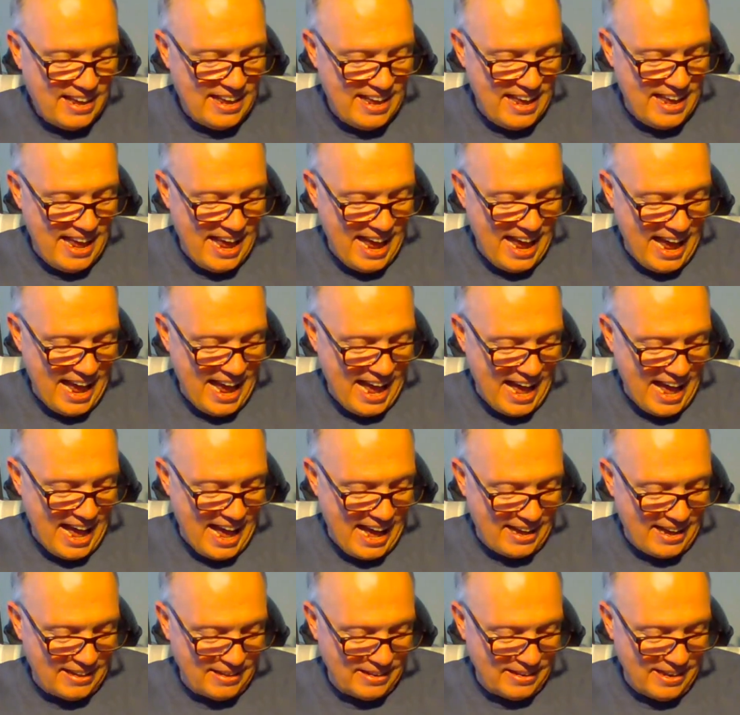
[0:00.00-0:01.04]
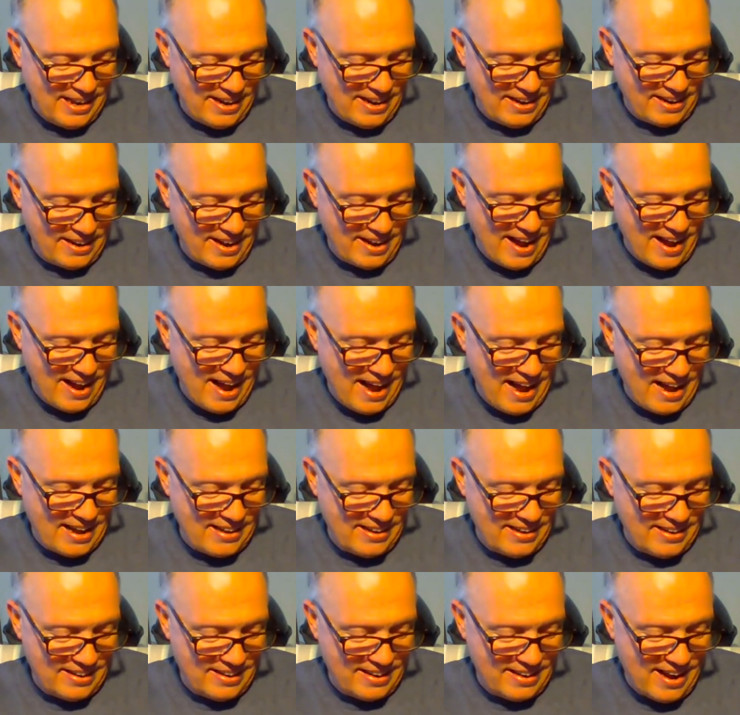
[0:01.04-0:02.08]
Yeah, you're
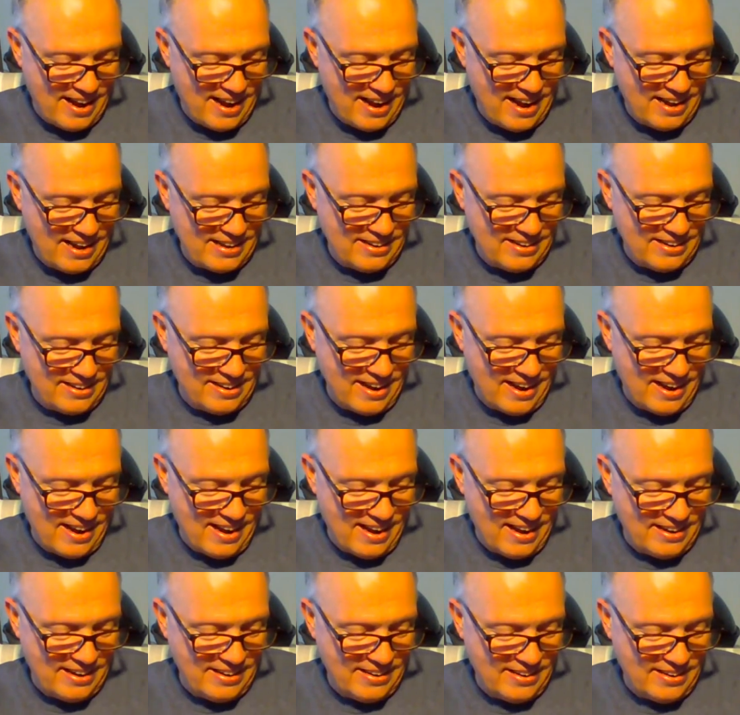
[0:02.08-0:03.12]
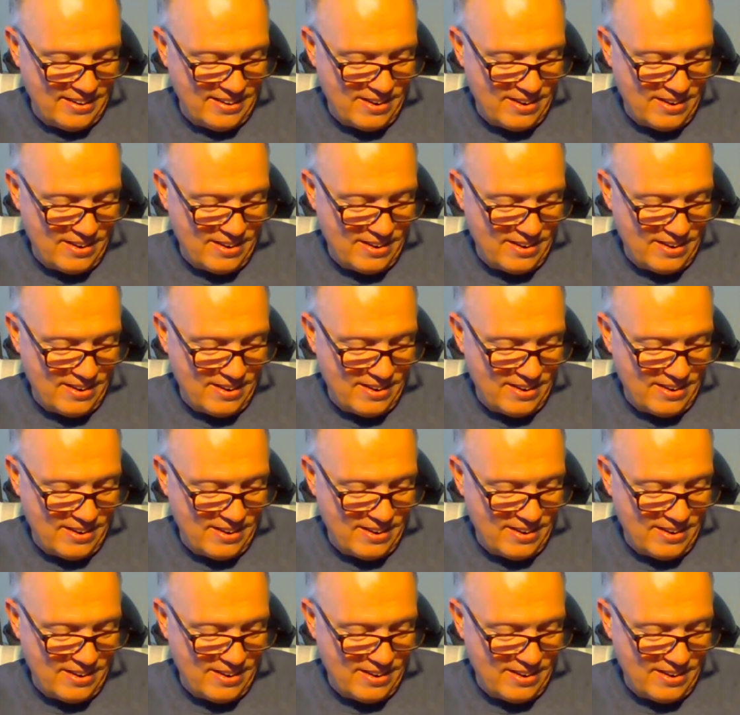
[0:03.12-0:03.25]
gone, you're gone, you're gone.